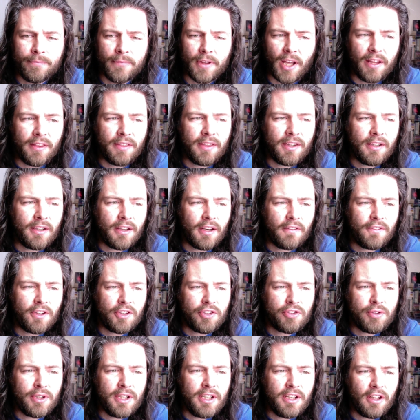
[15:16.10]
I think of the
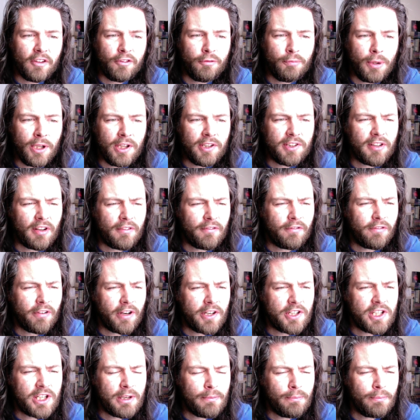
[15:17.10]
Treaty of Peace and
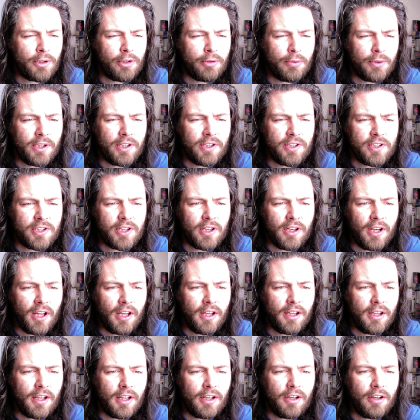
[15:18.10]
Friendship between
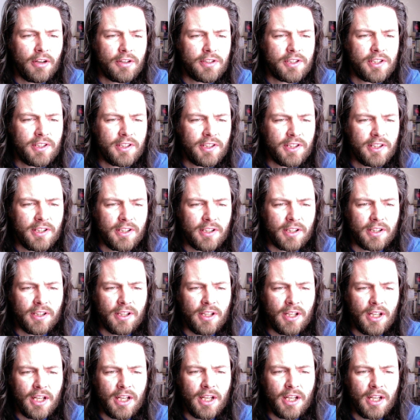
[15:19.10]
Chile and Argentina,